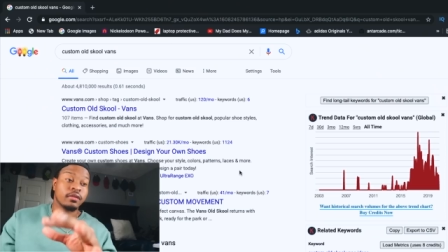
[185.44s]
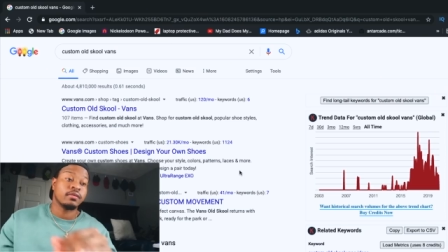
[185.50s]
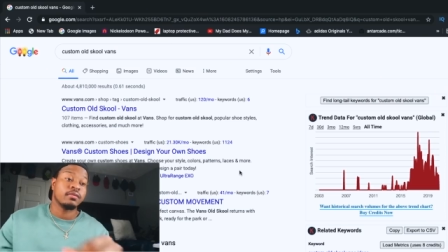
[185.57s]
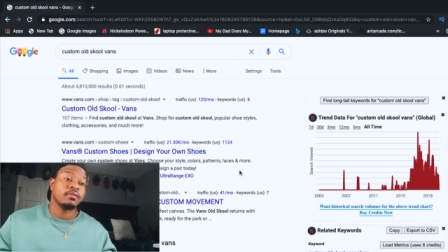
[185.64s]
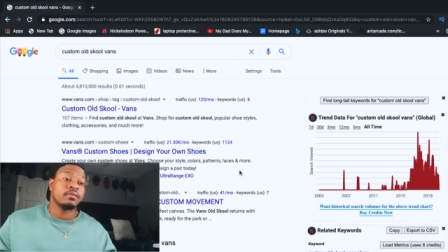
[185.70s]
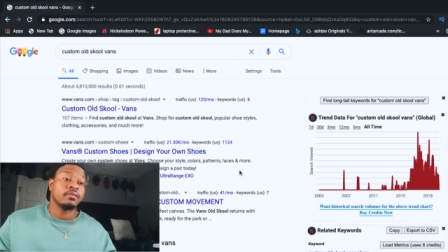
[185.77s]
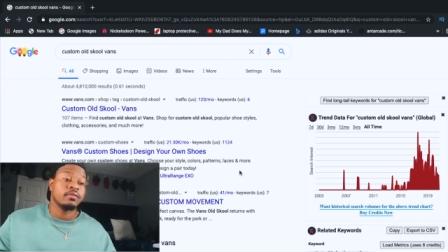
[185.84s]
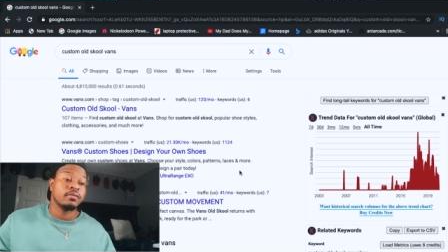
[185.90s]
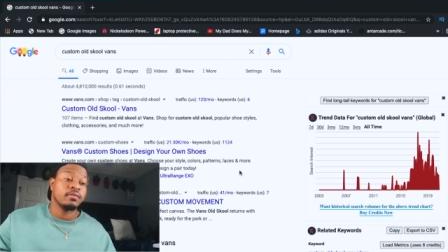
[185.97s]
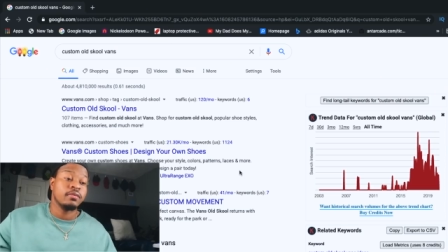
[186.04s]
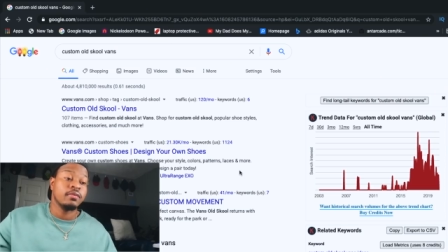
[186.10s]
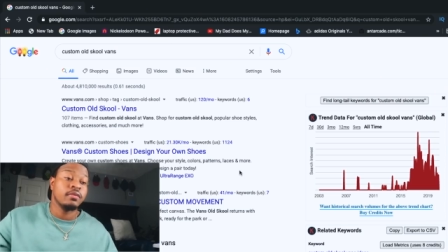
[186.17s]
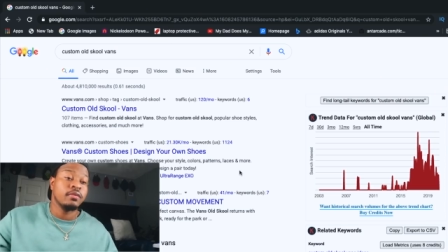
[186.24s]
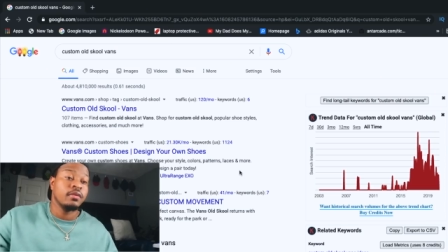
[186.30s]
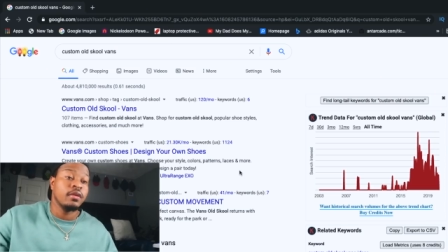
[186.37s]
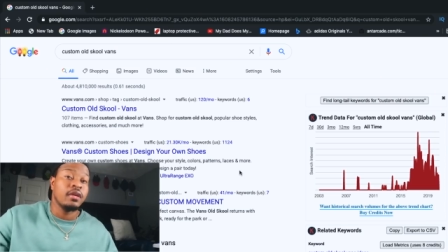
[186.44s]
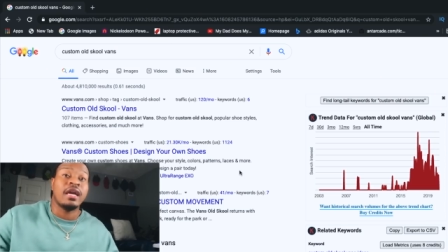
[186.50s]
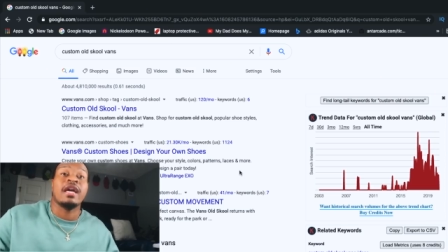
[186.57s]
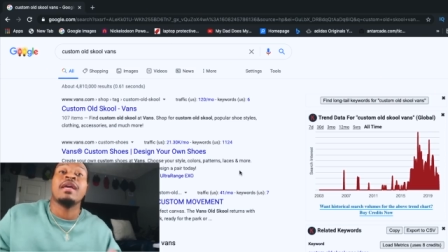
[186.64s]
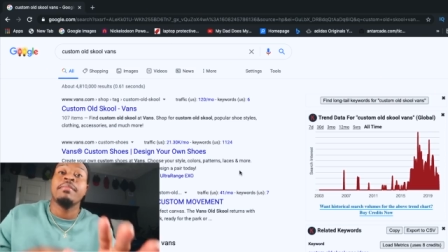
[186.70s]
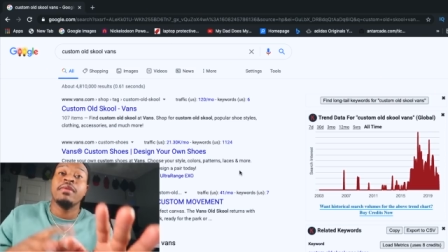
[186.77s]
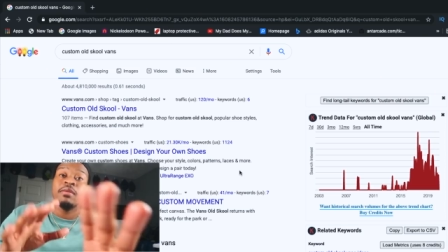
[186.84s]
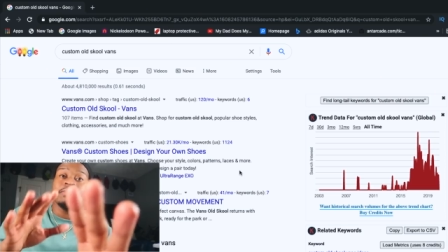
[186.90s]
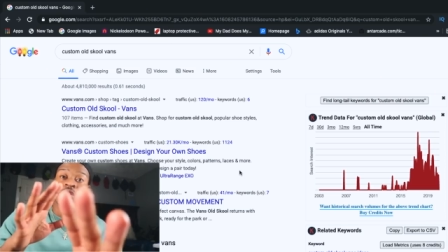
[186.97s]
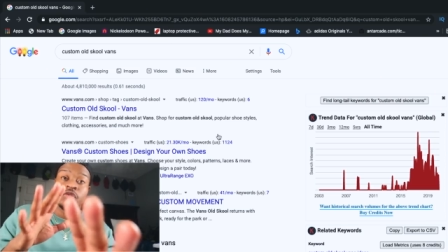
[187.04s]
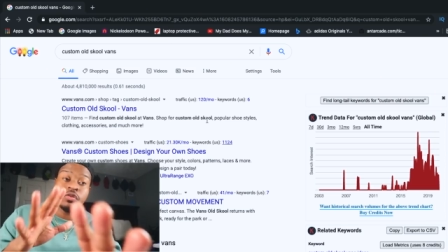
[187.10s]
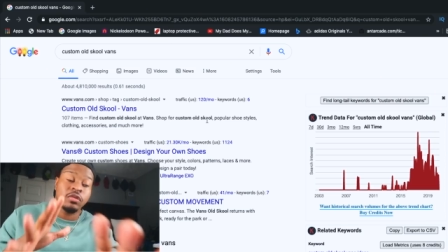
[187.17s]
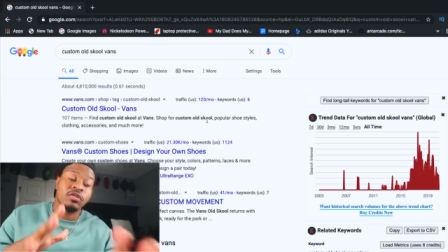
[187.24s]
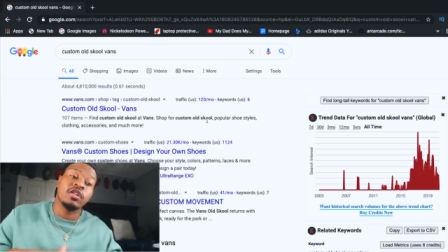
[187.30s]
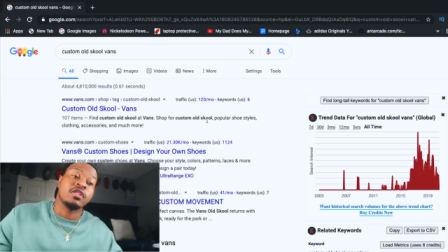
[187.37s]
I didn't mean to be
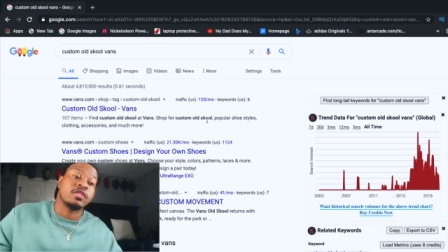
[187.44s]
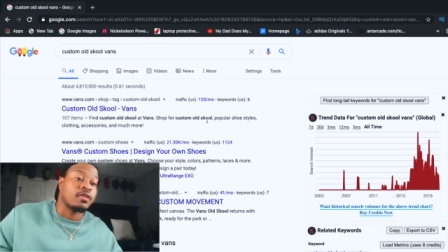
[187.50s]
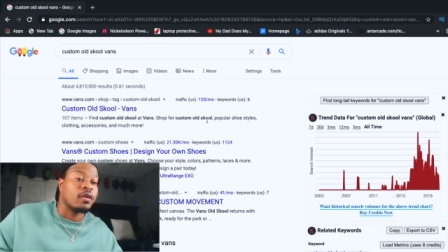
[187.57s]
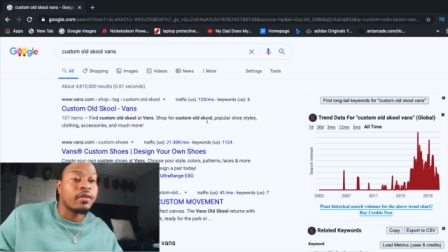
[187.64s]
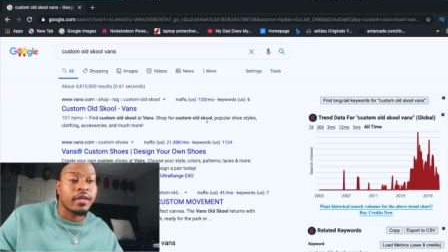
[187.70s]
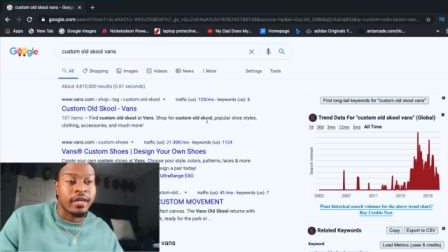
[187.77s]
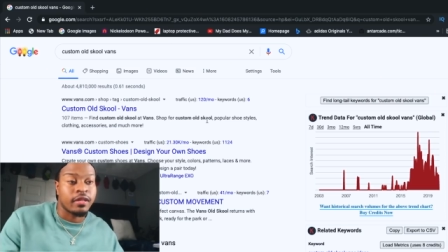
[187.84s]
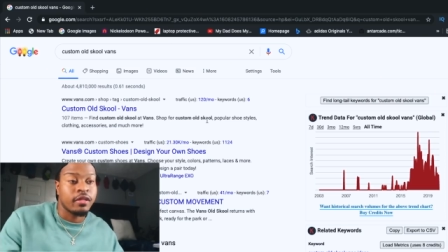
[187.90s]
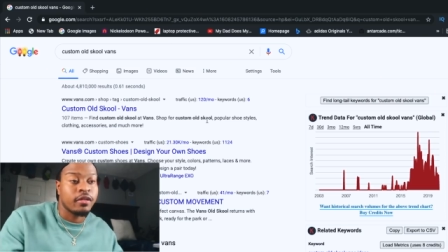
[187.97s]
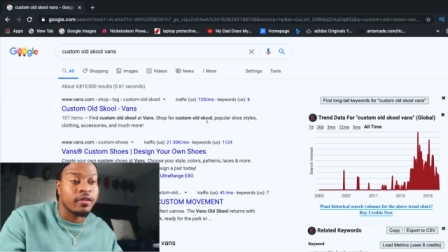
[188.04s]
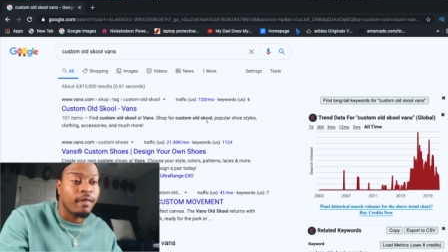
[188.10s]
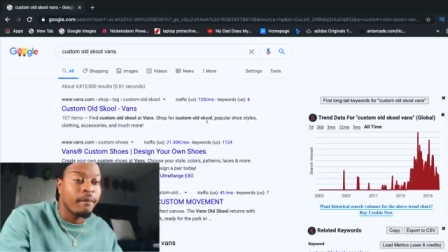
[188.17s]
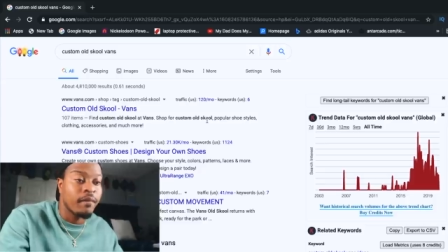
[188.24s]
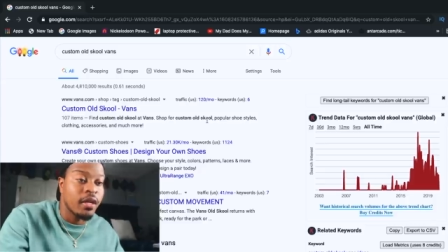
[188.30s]
too aggressive. Okay, look.